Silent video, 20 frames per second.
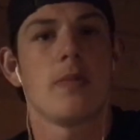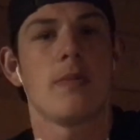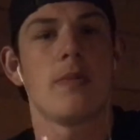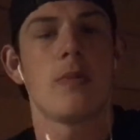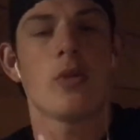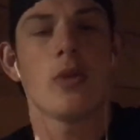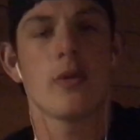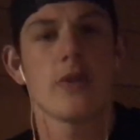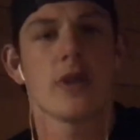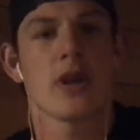
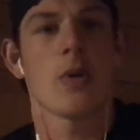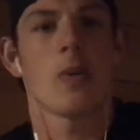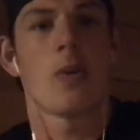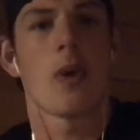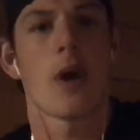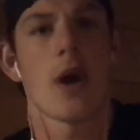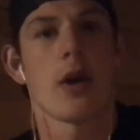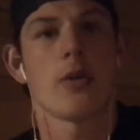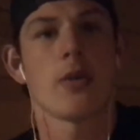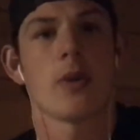more of that
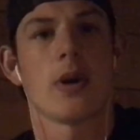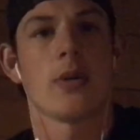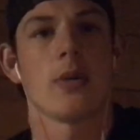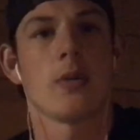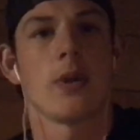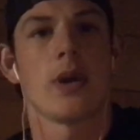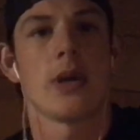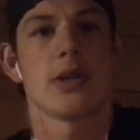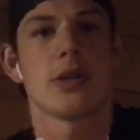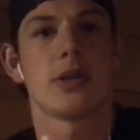wild, wild
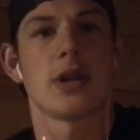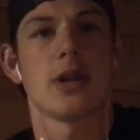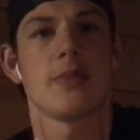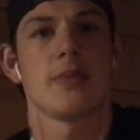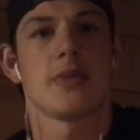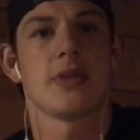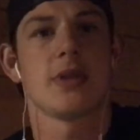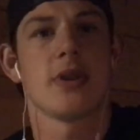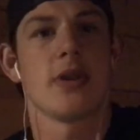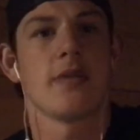west type
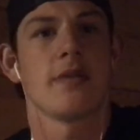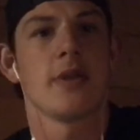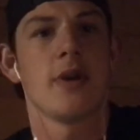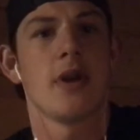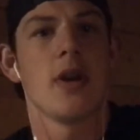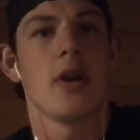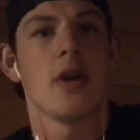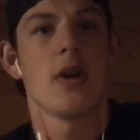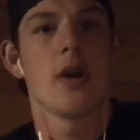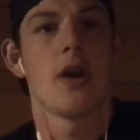stuff.
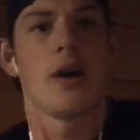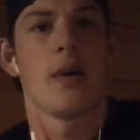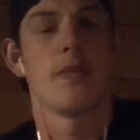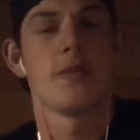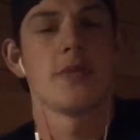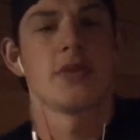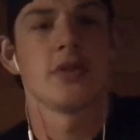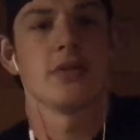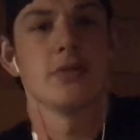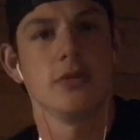
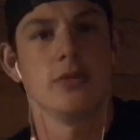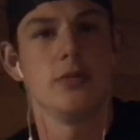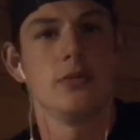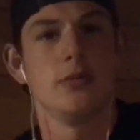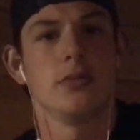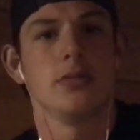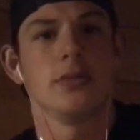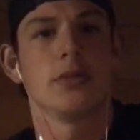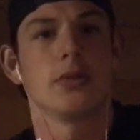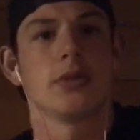
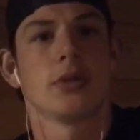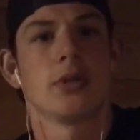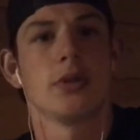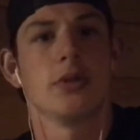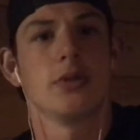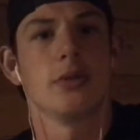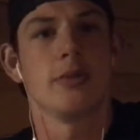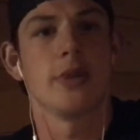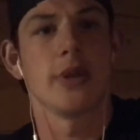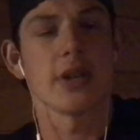Saloons, a
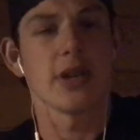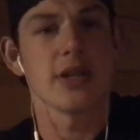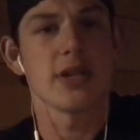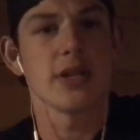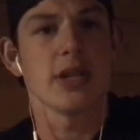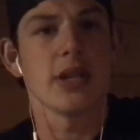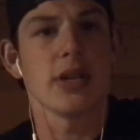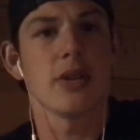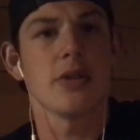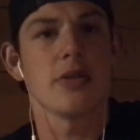little bit of
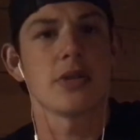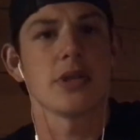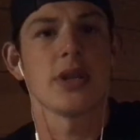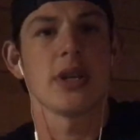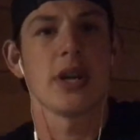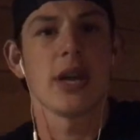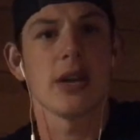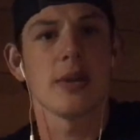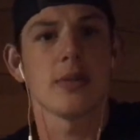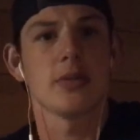casinos and
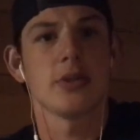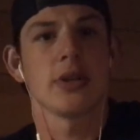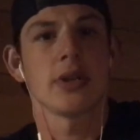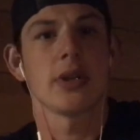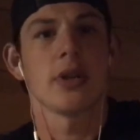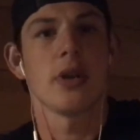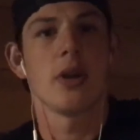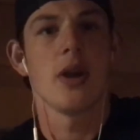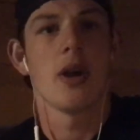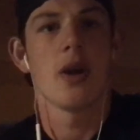
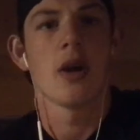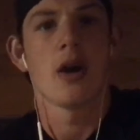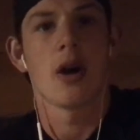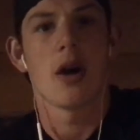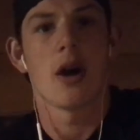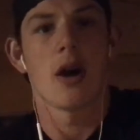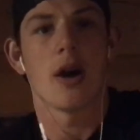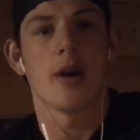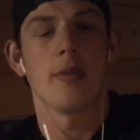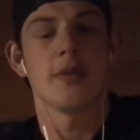gambling.
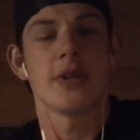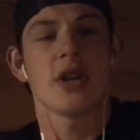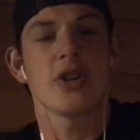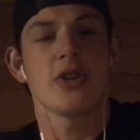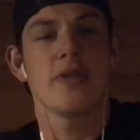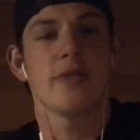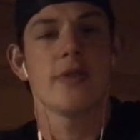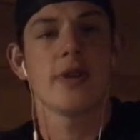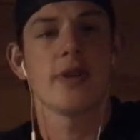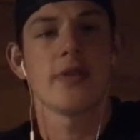It's
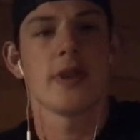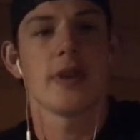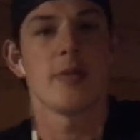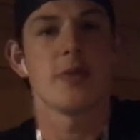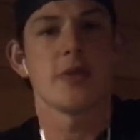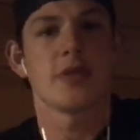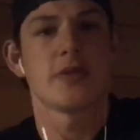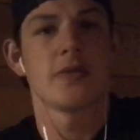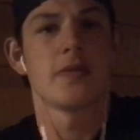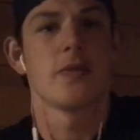actually very
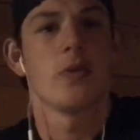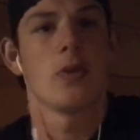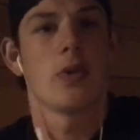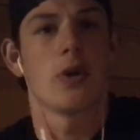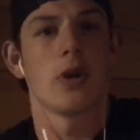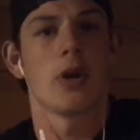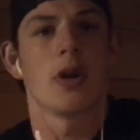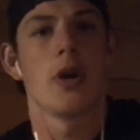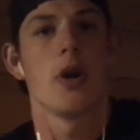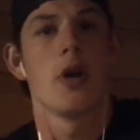famous
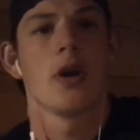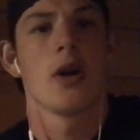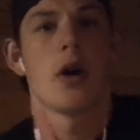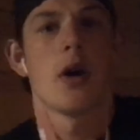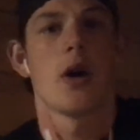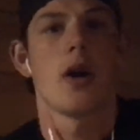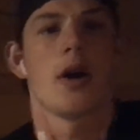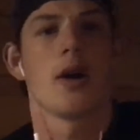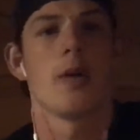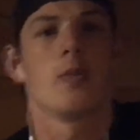for
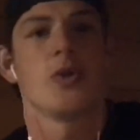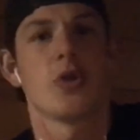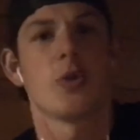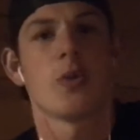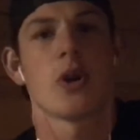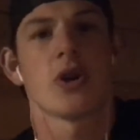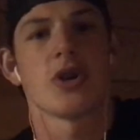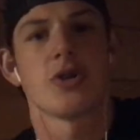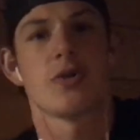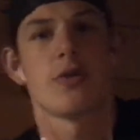what you're
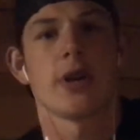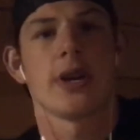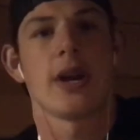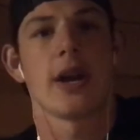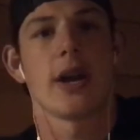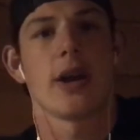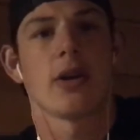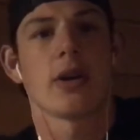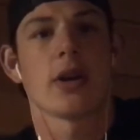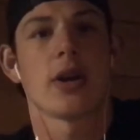watching right
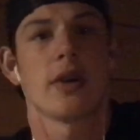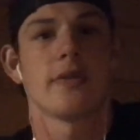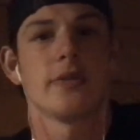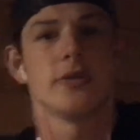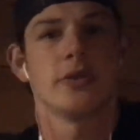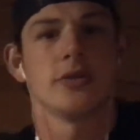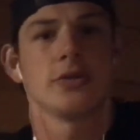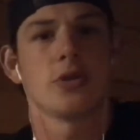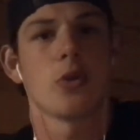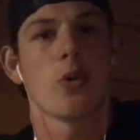now, kind of a
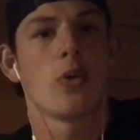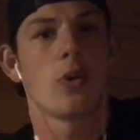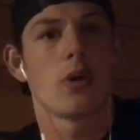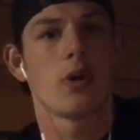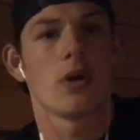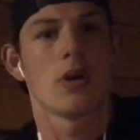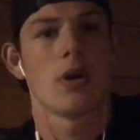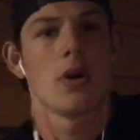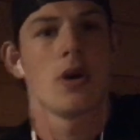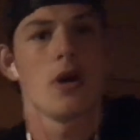little
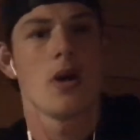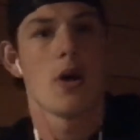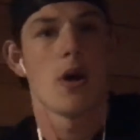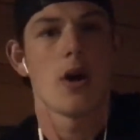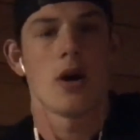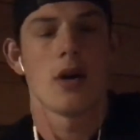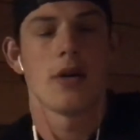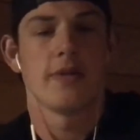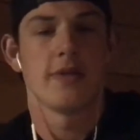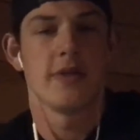tour
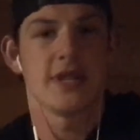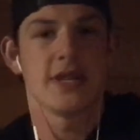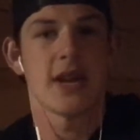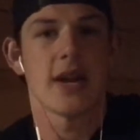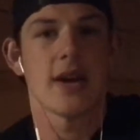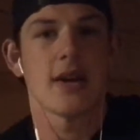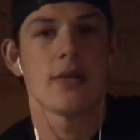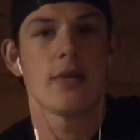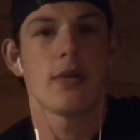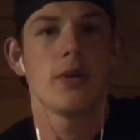of the
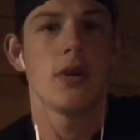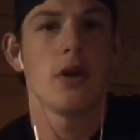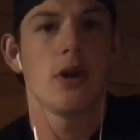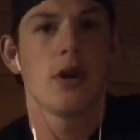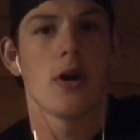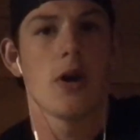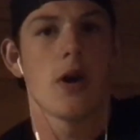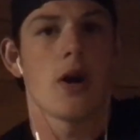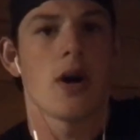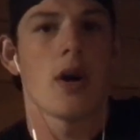town.
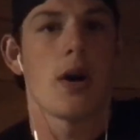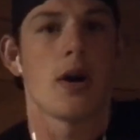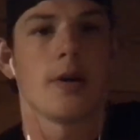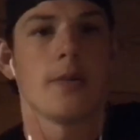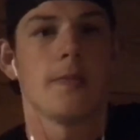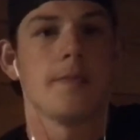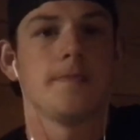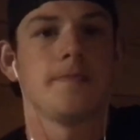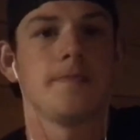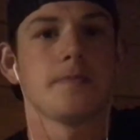
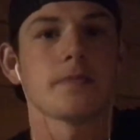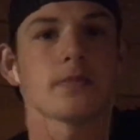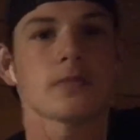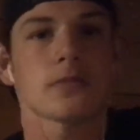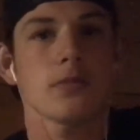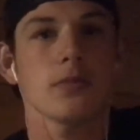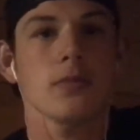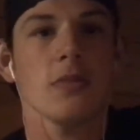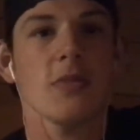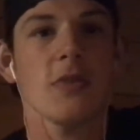
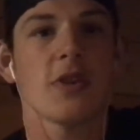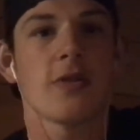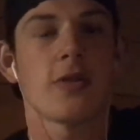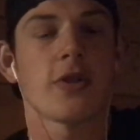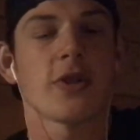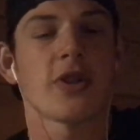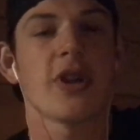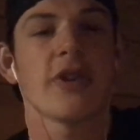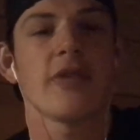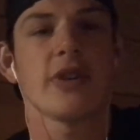For
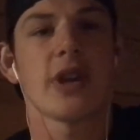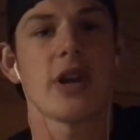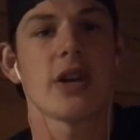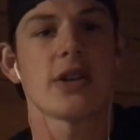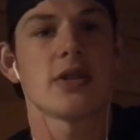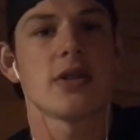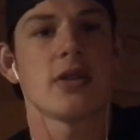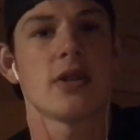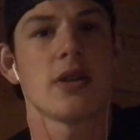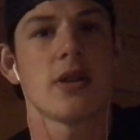Kevin
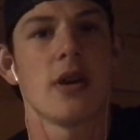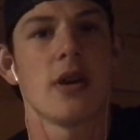Costner,